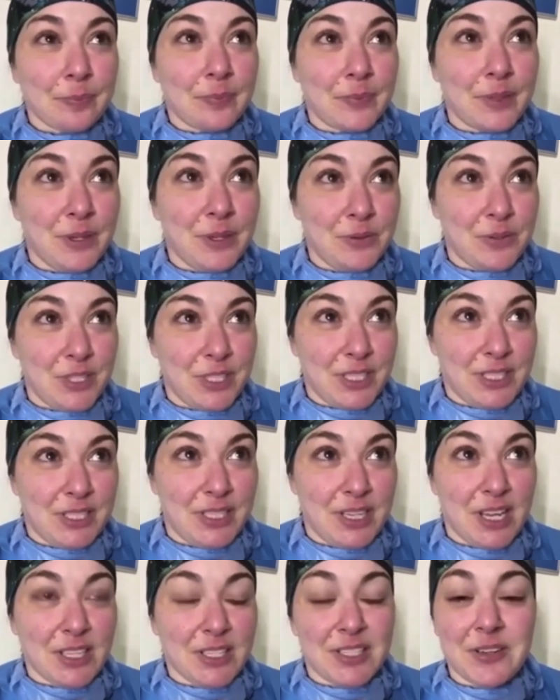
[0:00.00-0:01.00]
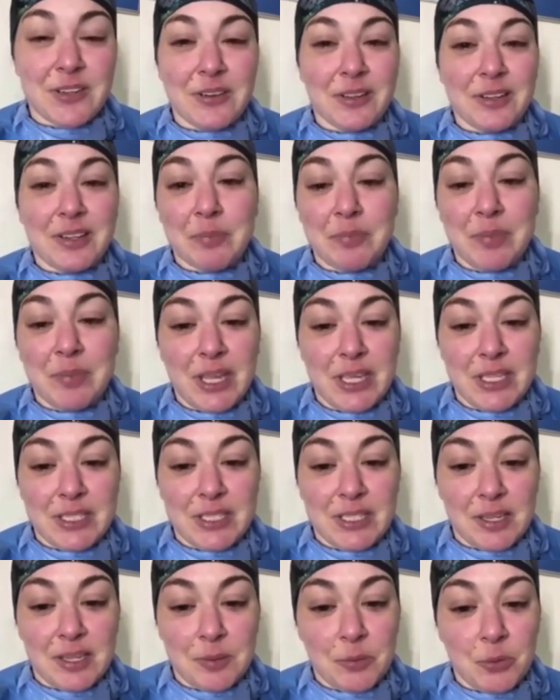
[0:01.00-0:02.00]
You just externally pace
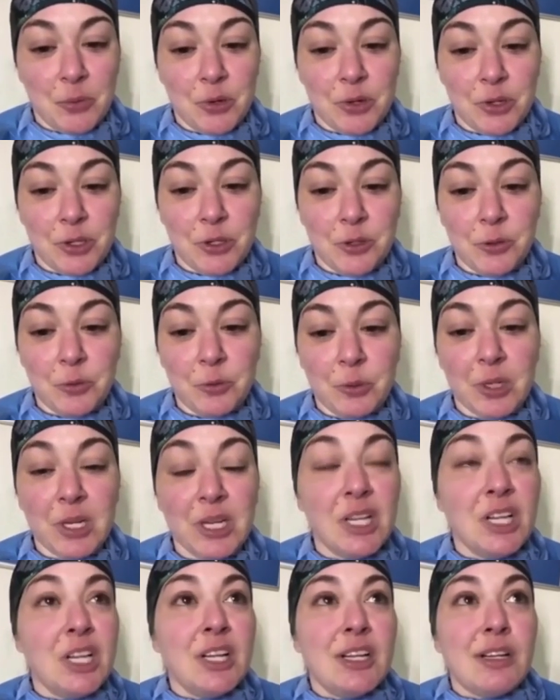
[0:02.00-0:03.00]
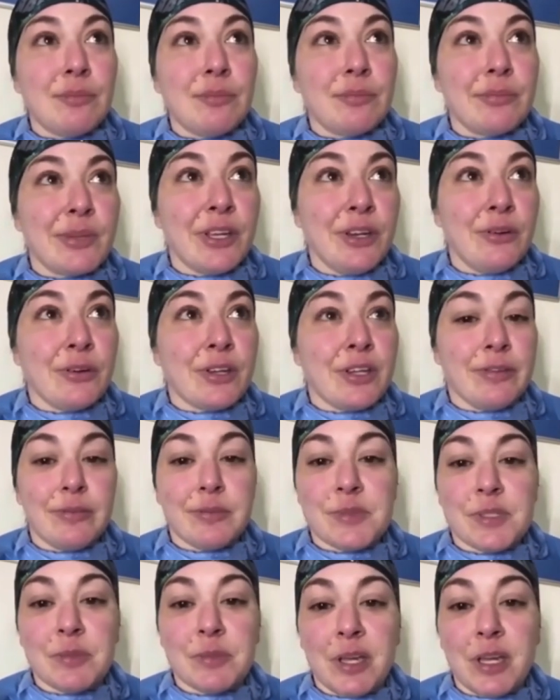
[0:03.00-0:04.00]
them, or you give him
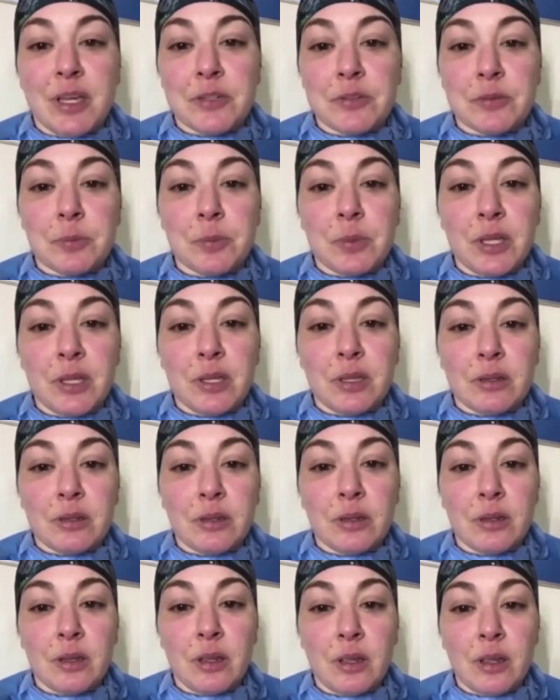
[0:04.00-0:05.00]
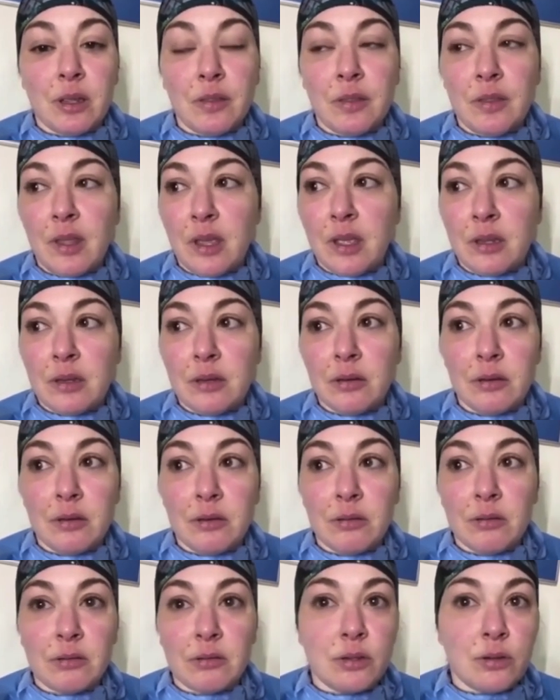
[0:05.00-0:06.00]
some atropine. And then,
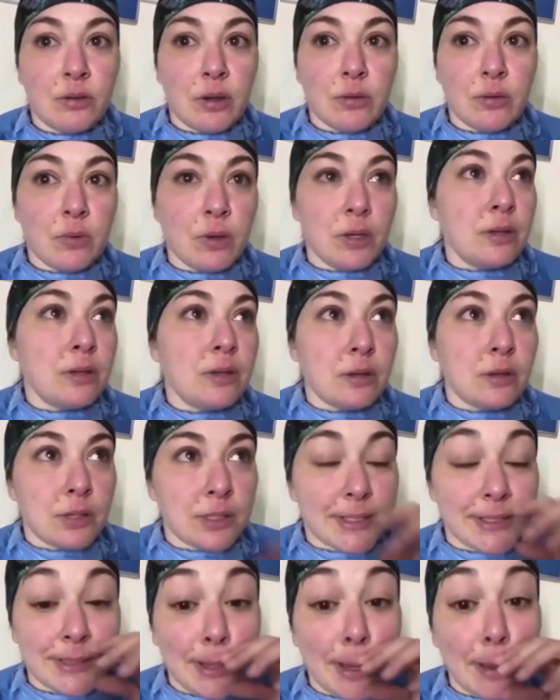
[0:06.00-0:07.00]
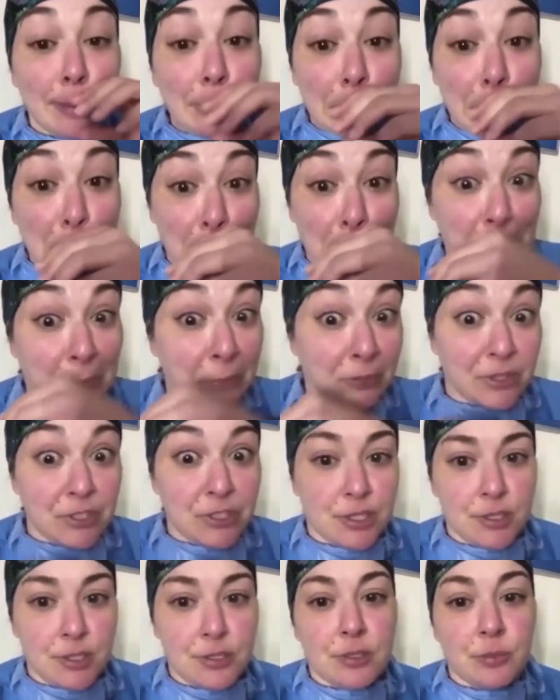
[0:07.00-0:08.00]
I run in there to stop him from doing
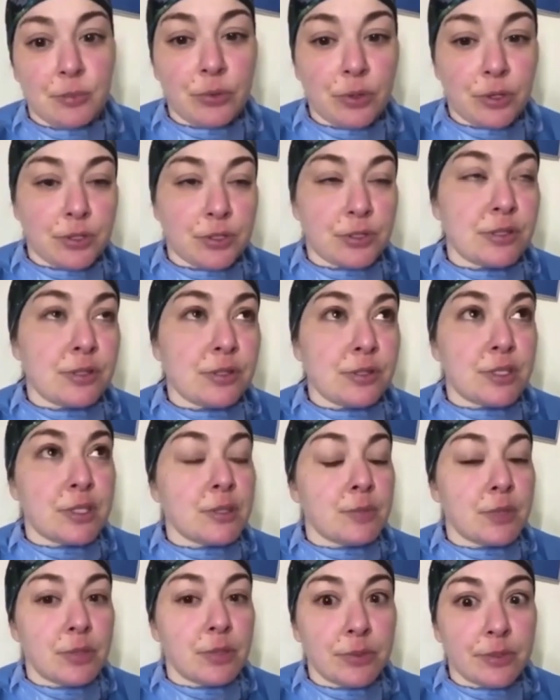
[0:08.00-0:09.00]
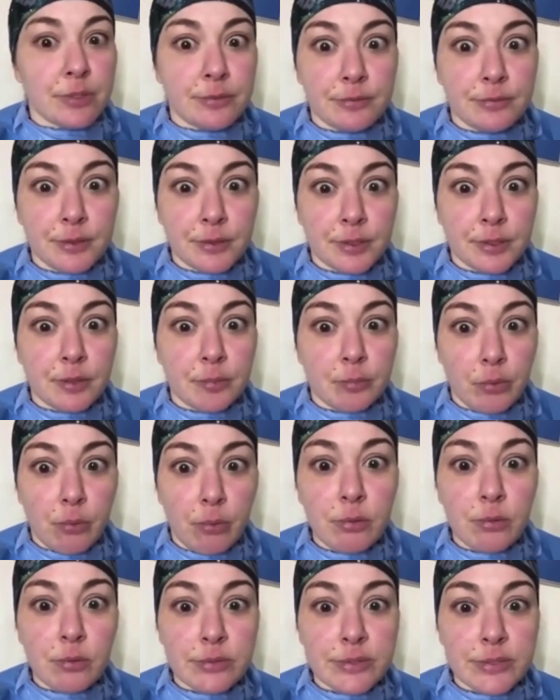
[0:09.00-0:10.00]
chest compressions on somebody with a
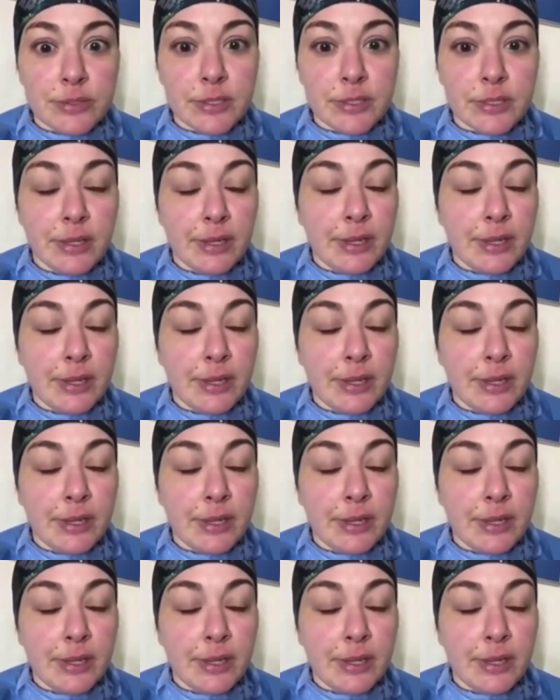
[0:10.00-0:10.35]
pulse.